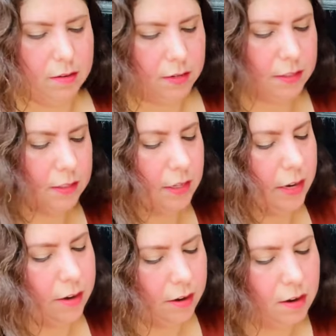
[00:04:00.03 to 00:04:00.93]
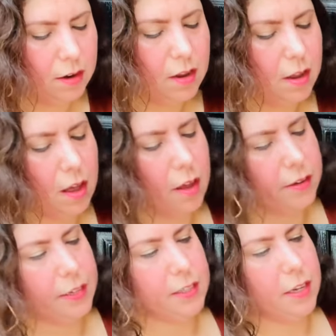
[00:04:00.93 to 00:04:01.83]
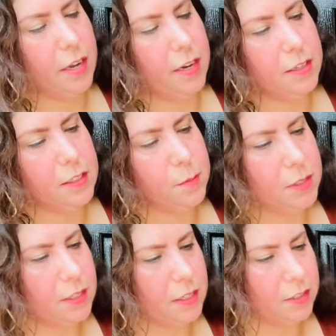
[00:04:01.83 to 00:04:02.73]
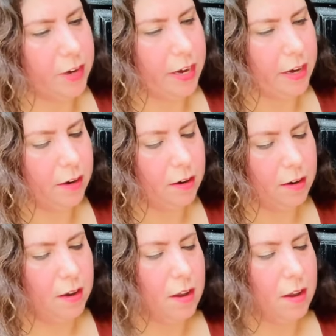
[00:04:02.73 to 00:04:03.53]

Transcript: Let's see here. I'll need to cut in some slits right here.